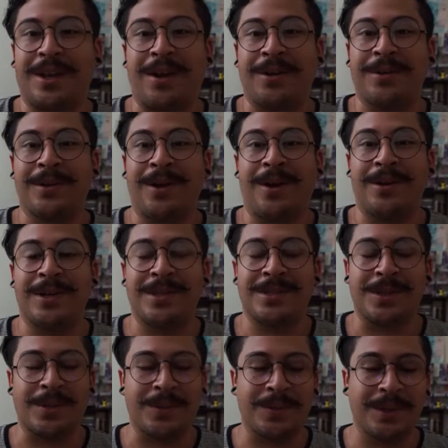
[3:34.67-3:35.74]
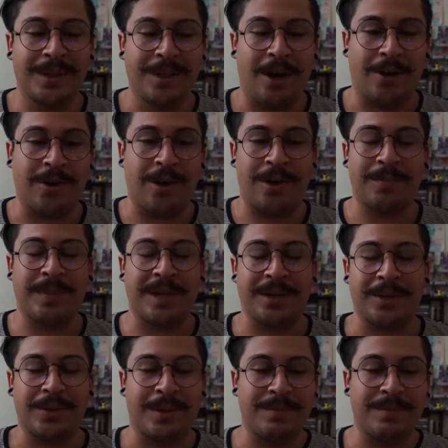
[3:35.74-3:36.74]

on its own, or on my own.